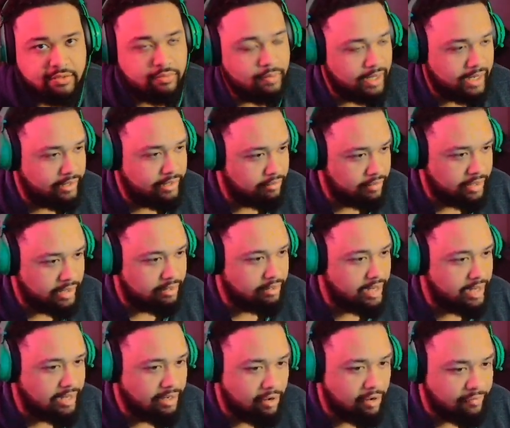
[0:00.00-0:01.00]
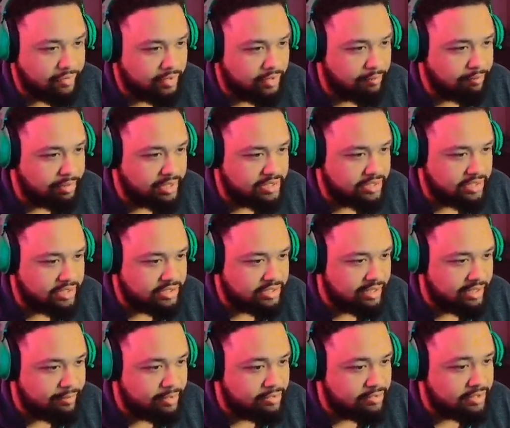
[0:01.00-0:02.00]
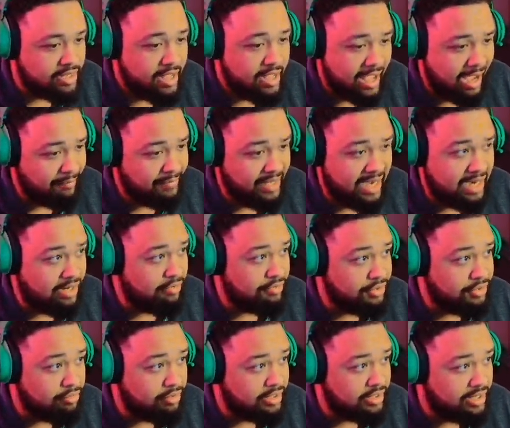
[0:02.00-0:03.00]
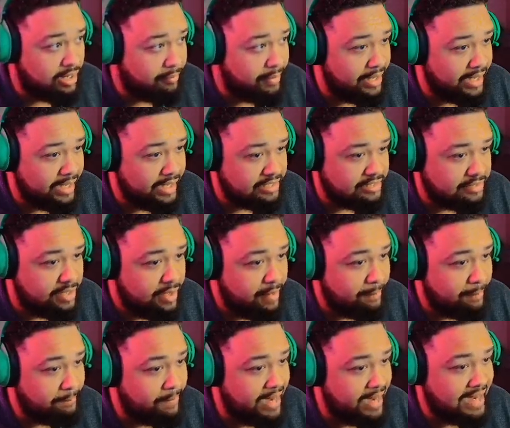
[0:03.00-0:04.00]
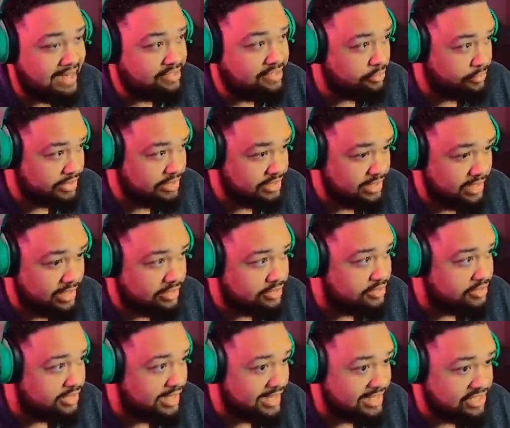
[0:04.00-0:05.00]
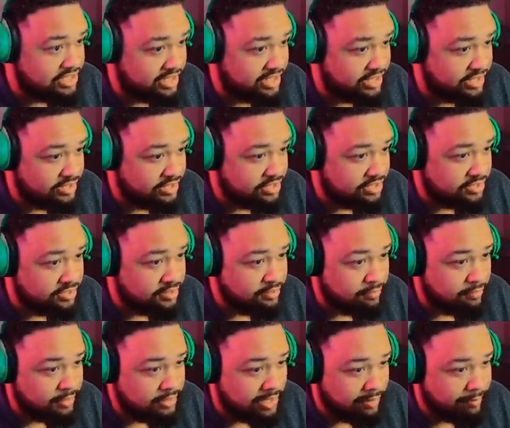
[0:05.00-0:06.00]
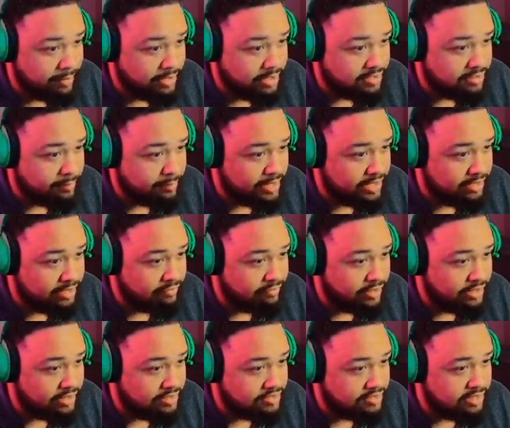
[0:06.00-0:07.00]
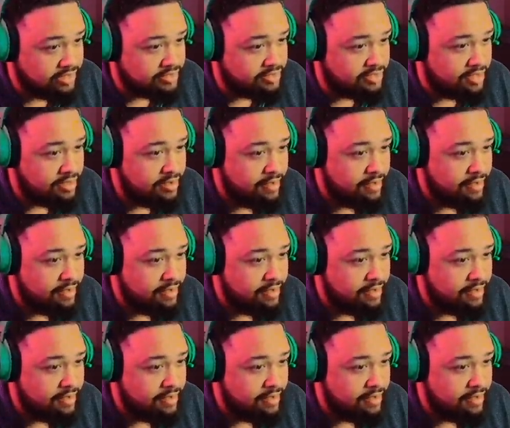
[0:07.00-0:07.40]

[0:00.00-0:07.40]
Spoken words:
I do now. I go for the completionist camos. I'm not gonna do the dumbass mastery challenges. That shit is just dumb and doesn't make any fucking sense.